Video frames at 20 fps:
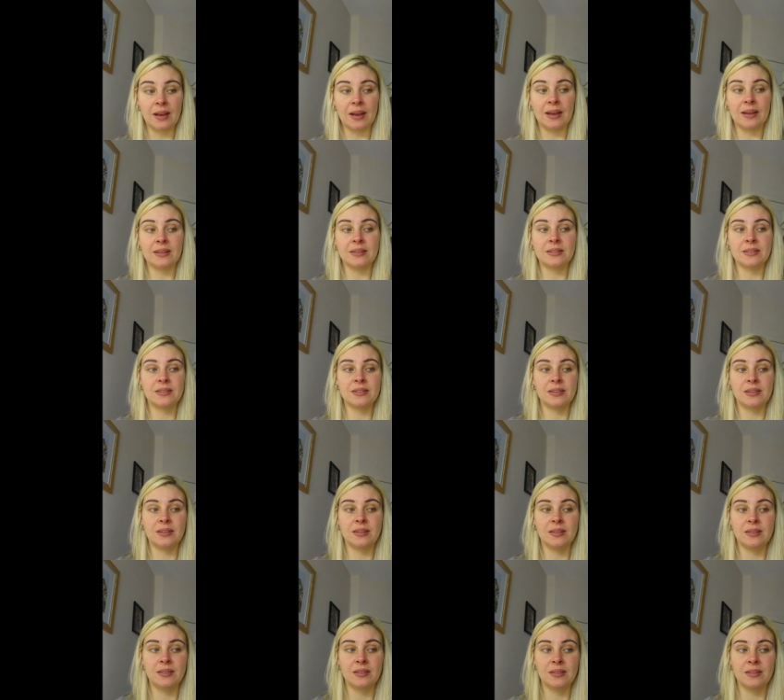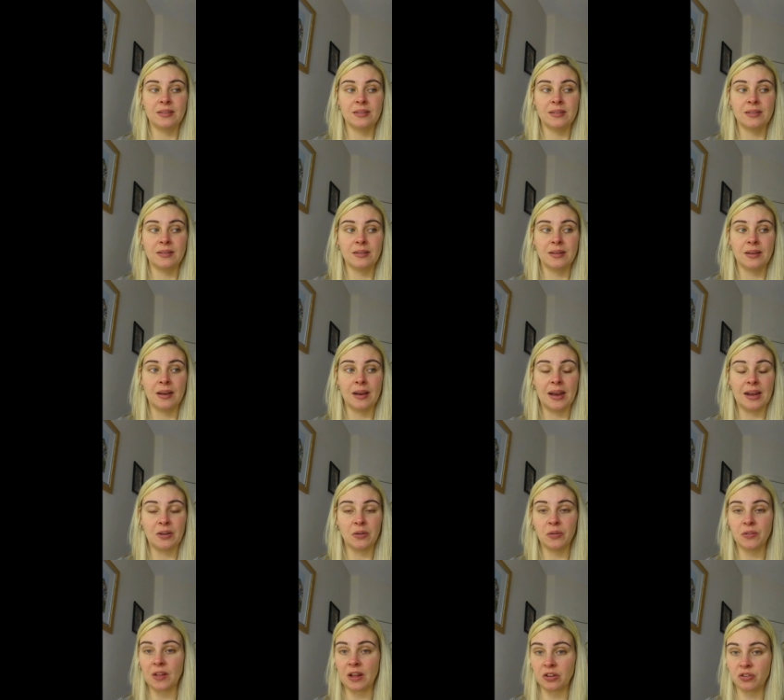and
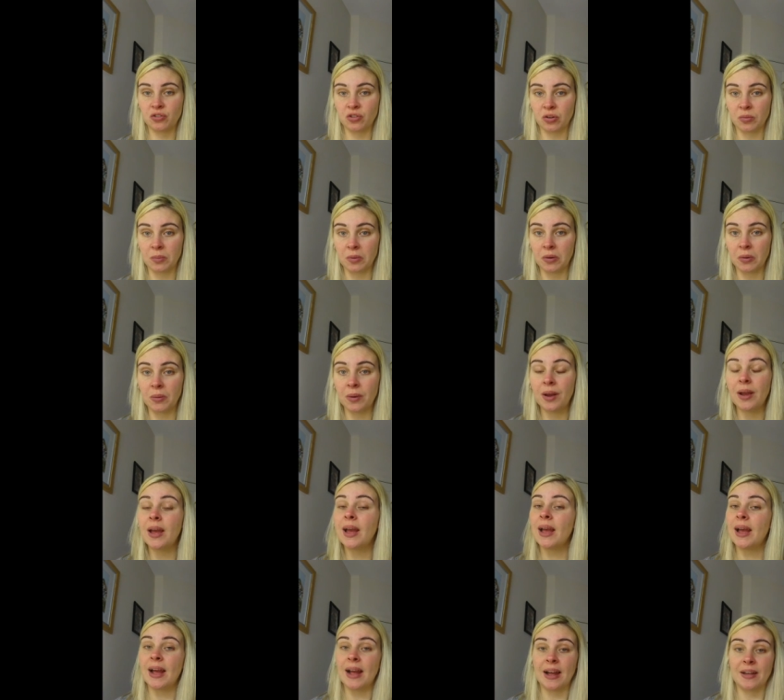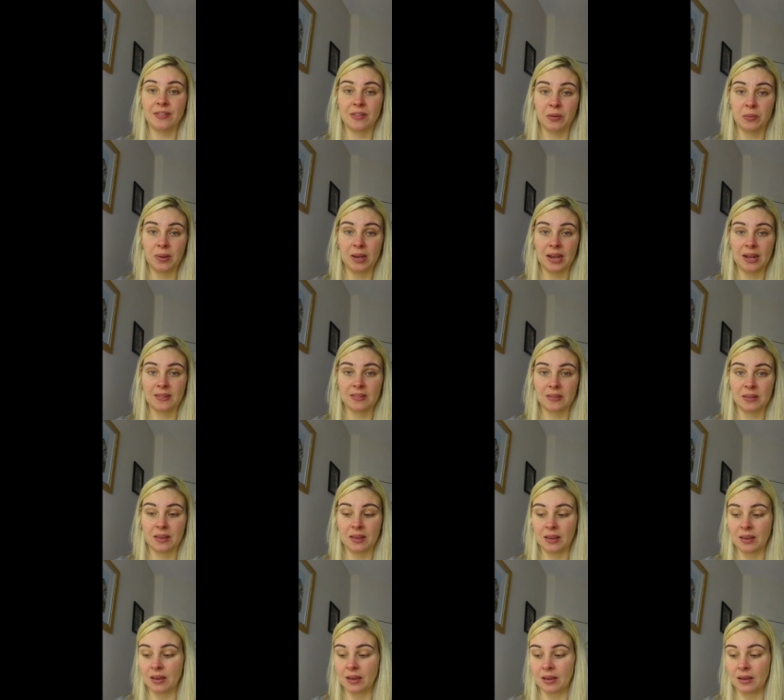had all that trouble, and then we had
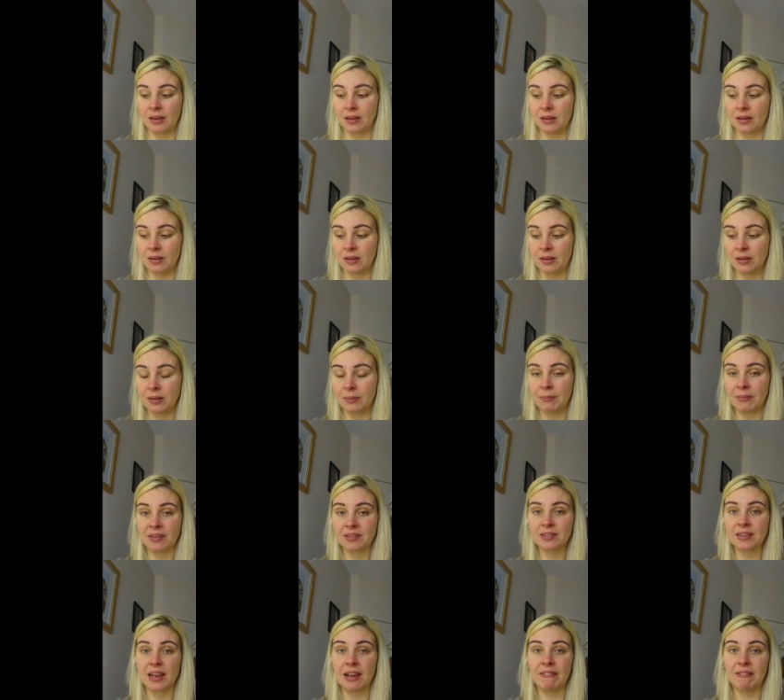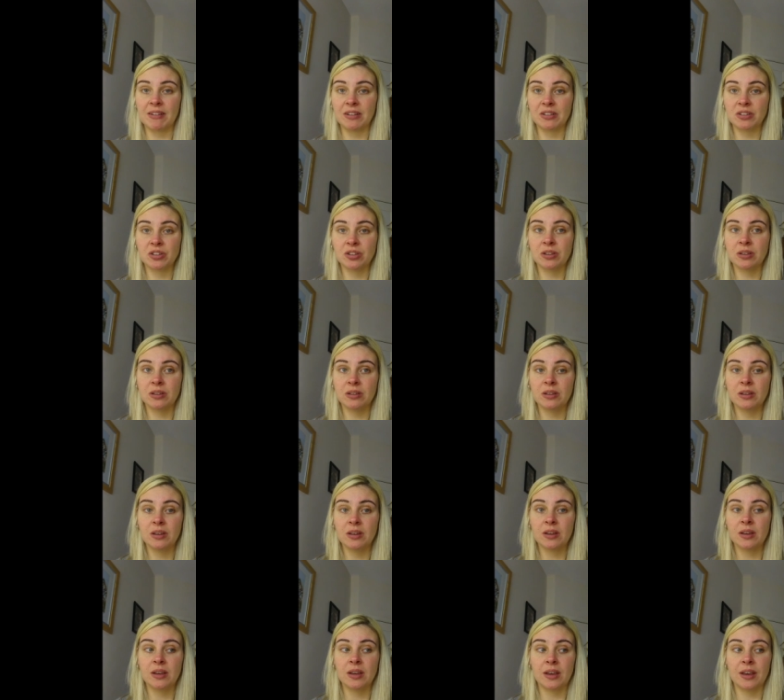the miscarriage
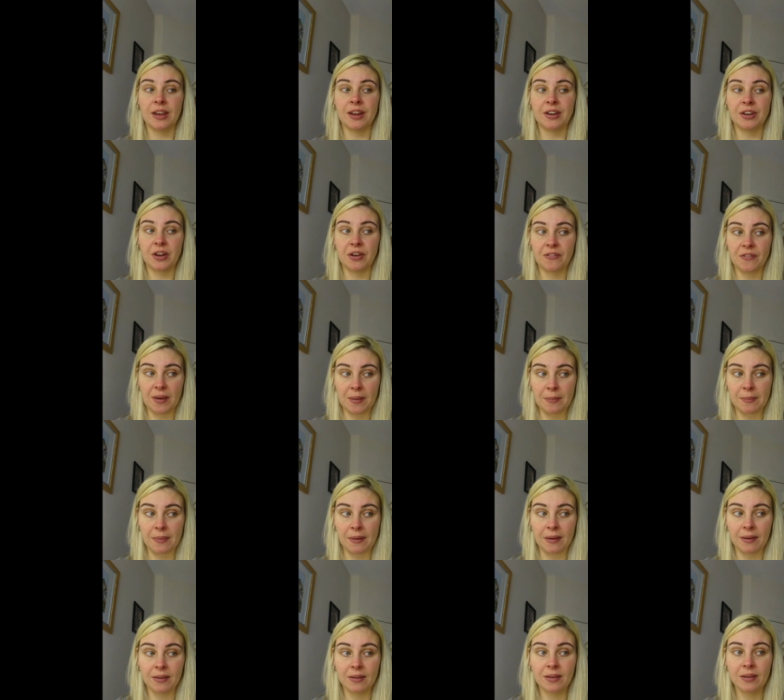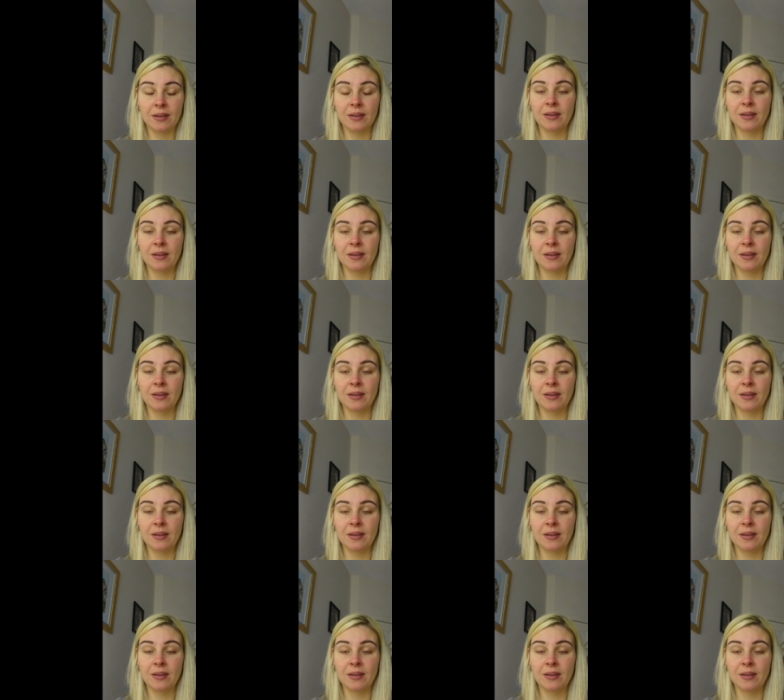in November.